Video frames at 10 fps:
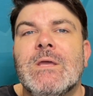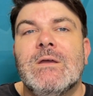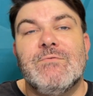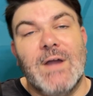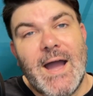
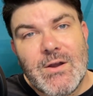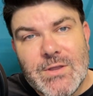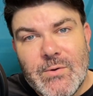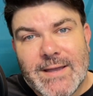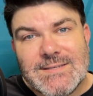If you hire
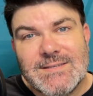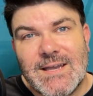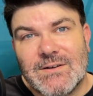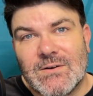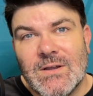a UX
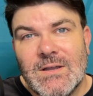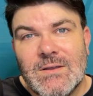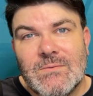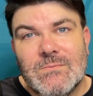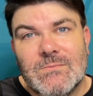designer,
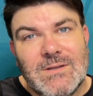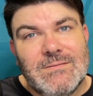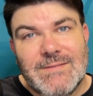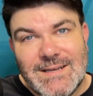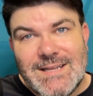well,
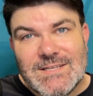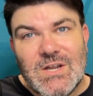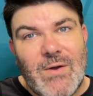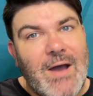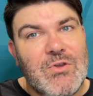they need to
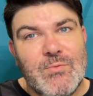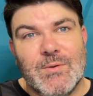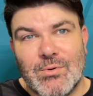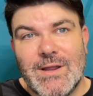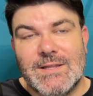know how human
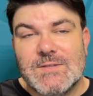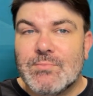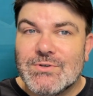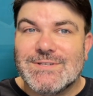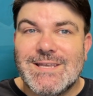brains
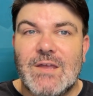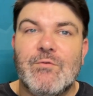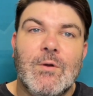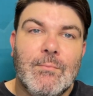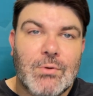
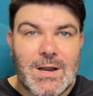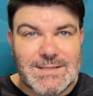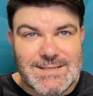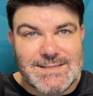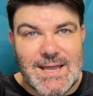perceive
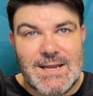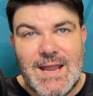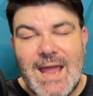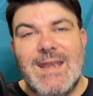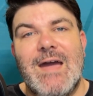product design
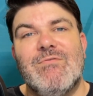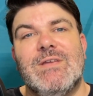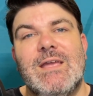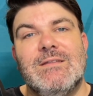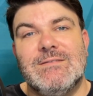and
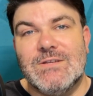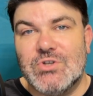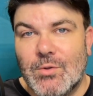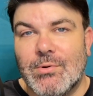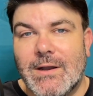navigate
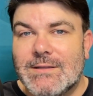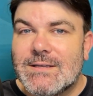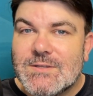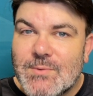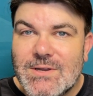digital product
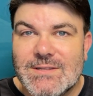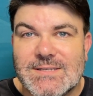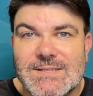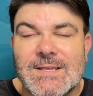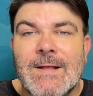
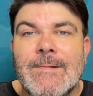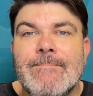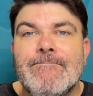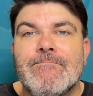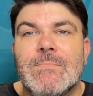experiences.
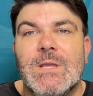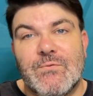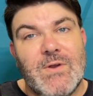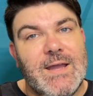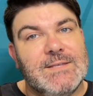In a
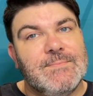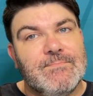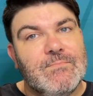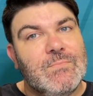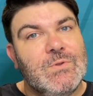phrase,
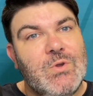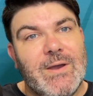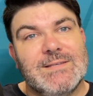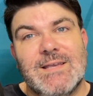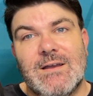
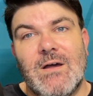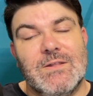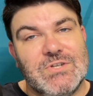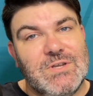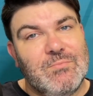UX
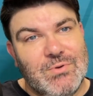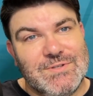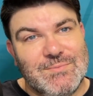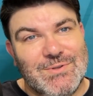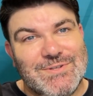psychology
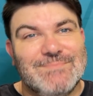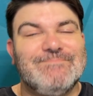principles.